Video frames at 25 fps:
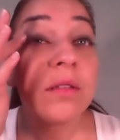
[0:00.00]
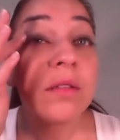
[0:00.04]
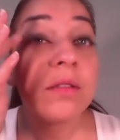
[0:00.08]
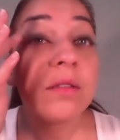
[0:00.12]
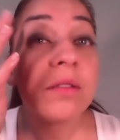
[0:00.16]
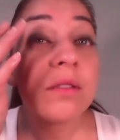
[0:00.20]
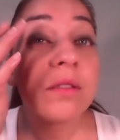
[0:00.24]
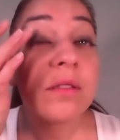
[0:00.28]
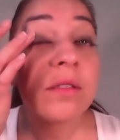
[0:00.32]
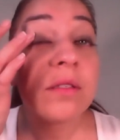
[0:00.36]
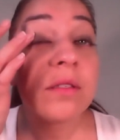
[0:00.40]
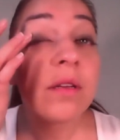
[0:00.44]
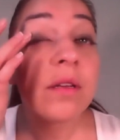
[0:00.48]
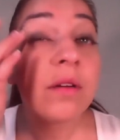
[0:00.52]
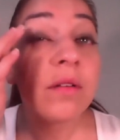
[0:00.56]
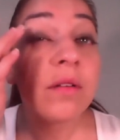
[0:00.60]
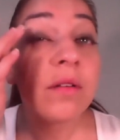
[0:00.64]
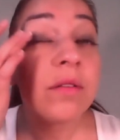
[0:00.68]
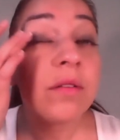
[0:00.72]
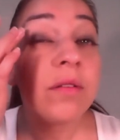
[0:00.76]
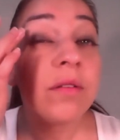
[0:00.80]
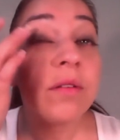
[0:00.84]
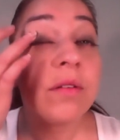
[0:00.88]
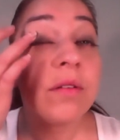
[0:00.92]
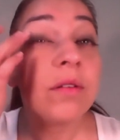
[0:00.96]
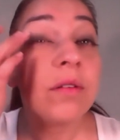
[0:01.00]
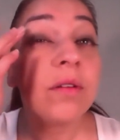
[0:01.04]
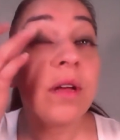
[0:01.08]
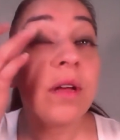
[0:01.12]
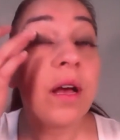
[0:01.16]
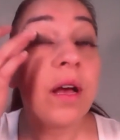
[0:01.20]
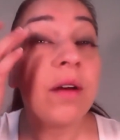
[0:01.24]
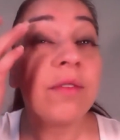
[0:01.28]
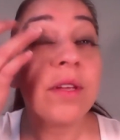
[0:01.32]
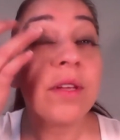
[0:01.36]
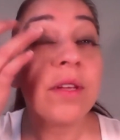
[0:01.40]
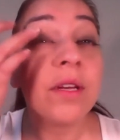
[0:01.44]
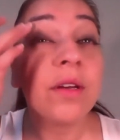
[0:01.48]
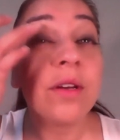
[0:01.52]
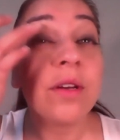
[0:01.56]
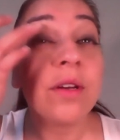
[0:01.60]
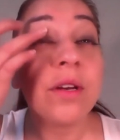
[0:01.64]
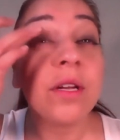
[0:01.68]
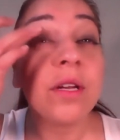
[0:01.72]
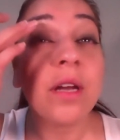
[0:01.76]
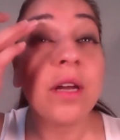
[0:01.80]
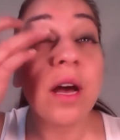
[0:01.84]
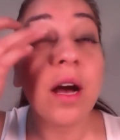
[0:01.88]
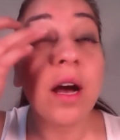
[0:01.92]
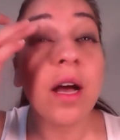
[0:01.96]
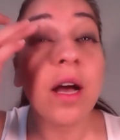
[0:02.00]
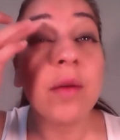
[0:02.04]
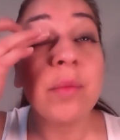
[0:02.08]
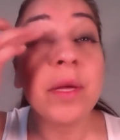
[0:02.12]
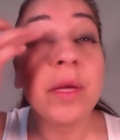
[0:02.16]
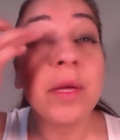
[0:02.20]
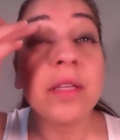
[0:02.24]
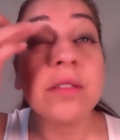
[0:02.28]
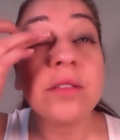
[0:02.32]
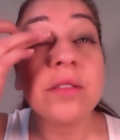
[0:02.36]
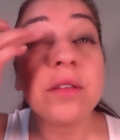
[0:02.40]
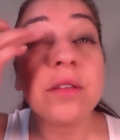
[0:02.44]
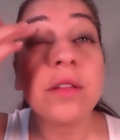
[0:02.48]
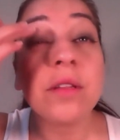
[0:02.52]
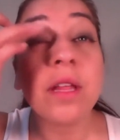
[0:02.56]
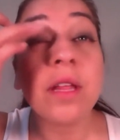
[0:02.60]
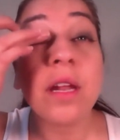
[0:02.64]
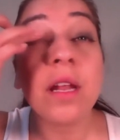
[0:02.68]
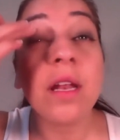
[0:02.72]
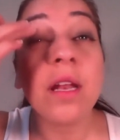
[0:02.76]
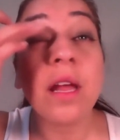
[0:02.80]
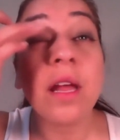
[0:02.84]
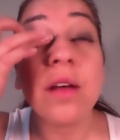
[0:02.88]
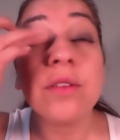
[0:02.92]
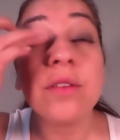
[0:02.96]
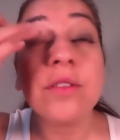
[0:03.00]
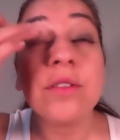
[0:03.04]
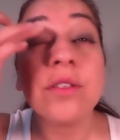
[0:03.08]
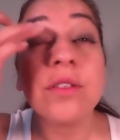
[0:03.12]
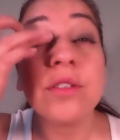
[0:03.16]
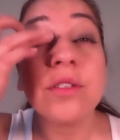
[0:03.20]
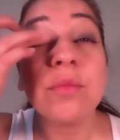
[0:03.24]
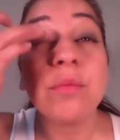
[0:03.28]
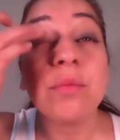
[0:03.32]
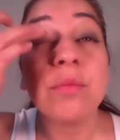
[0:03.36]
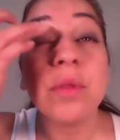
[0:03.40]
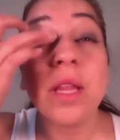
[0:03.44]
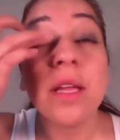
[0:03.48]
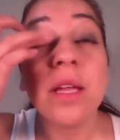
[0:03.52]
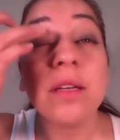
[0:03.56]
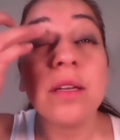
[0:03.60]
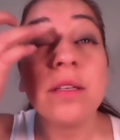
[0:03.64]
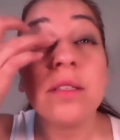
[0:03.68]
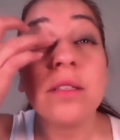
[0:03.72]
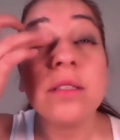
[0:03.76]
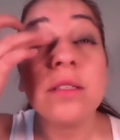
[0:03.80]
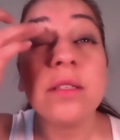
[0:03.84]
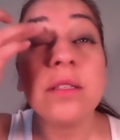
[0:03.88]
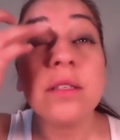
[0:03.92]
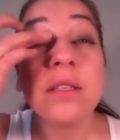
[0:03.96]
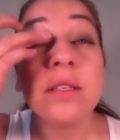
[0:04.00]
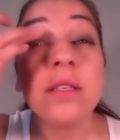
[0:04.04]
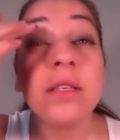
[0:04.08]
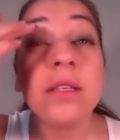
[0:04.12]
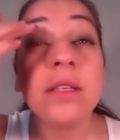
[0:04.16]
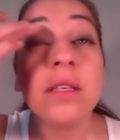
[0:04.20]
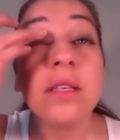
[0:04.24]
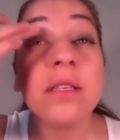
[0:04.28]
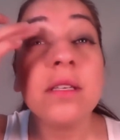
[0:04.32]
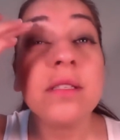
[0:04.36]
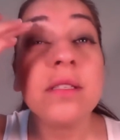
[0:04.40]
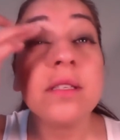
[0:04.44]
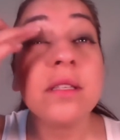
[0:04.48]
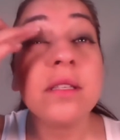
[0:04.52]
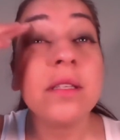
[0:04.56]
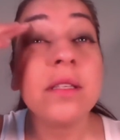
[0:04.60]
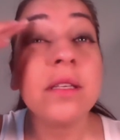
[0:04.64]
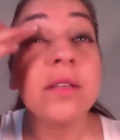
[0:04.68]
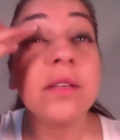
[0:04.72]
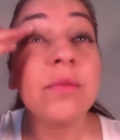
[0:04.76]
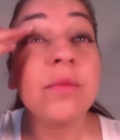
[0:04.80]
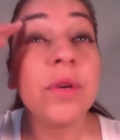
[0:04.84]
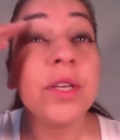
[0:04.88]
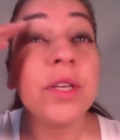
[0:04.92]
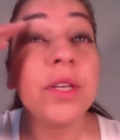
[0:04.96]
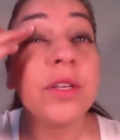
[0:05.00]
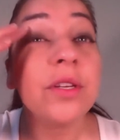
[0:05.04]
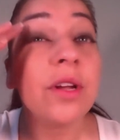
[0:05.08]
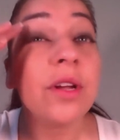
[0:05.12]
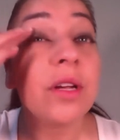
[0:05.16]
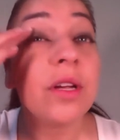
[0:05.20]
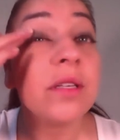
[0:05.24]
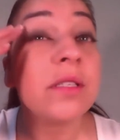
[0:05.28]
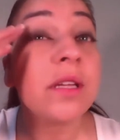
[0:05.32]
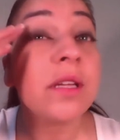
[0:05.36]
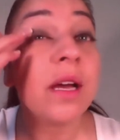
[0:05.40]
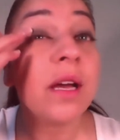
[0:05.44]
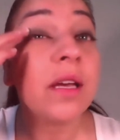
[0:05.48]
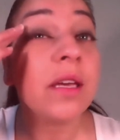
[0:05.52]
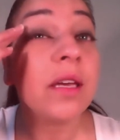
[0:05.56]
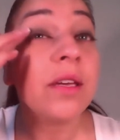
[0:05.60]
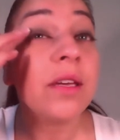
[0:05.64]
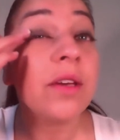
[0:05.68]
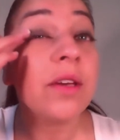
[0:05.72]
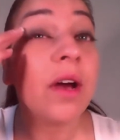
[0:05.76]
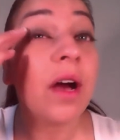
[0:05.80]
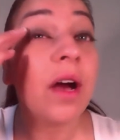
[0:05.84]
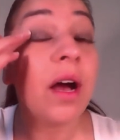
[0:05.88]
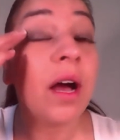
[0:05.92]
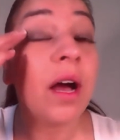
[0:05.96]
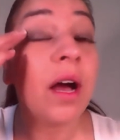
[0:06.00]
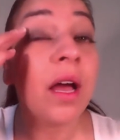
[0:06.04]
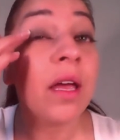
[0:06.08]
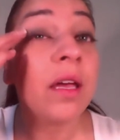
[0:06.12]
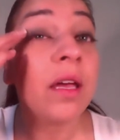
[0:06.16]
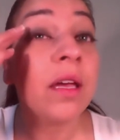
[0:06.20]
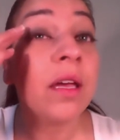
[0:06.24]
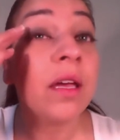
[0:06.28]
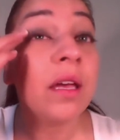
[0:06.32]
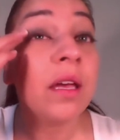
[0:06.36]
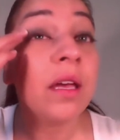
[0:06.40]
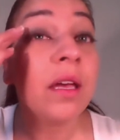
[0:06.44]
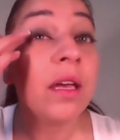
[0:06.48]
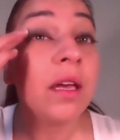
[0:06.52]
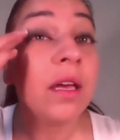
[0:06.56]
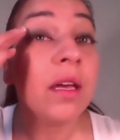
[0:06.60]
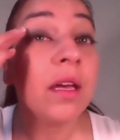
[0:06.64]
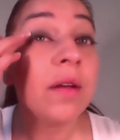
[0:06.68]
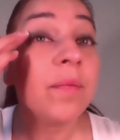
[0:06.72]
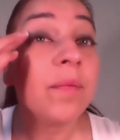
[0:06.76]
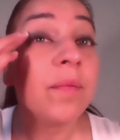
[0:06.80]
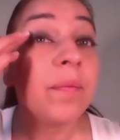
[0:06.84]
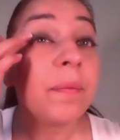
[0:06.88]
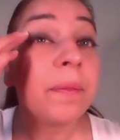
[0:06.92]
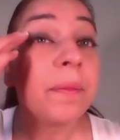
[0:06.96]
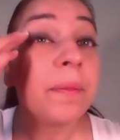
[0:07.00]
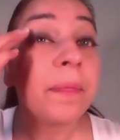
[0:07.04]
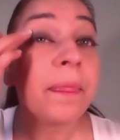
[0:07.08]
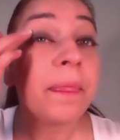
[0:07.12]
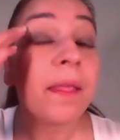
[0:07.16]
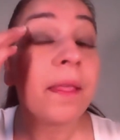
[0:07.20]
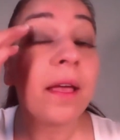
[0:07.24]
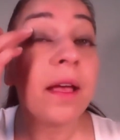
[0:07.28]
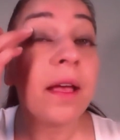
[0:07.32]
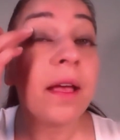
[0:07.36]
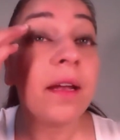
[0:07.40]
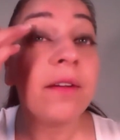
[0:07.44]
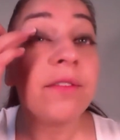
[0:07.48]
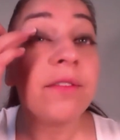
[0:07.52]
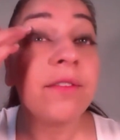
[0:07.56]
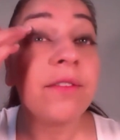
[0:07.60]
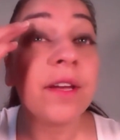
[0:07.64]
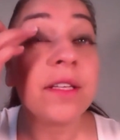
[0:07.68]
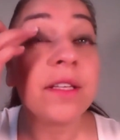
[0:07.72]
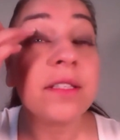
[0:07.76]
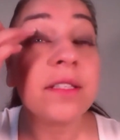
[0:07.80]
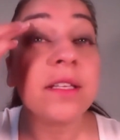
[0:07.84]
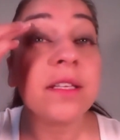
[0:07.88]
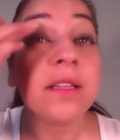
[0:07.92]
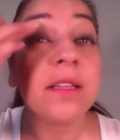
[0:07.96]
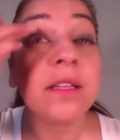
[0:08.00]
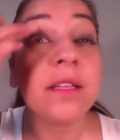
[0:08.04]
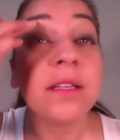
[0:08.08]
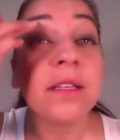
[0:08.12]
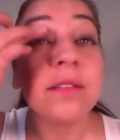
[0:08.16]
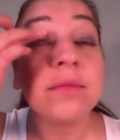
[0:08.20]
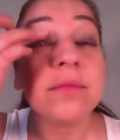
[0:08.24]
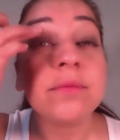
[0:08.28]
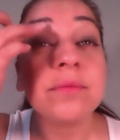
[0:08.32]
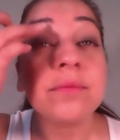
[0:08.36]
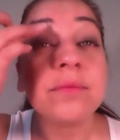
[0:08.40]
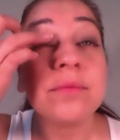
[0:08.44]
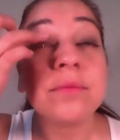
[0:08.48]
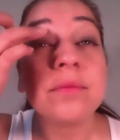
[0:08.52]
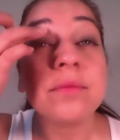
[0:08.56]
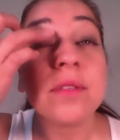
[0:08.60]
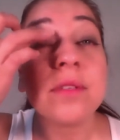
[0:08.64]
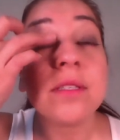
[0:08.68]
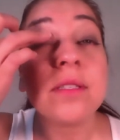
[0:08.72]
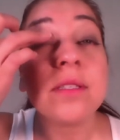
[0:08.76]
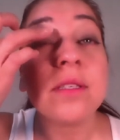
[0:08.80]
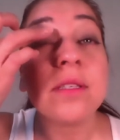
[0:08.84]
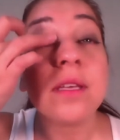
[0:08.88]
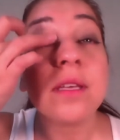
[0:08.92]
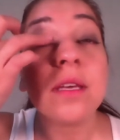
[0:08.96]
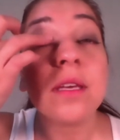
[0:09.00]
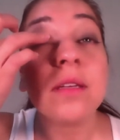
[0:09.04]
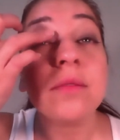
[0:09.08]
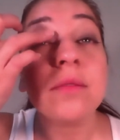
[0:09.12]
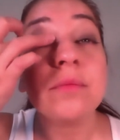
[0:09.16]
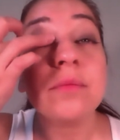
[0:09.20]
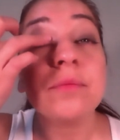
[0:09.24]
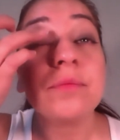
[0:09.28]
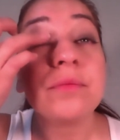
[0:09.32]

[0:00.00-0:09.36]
So having a good eye pencil that allows you to blend easily, where you're not tugging your eye and affecting the skin,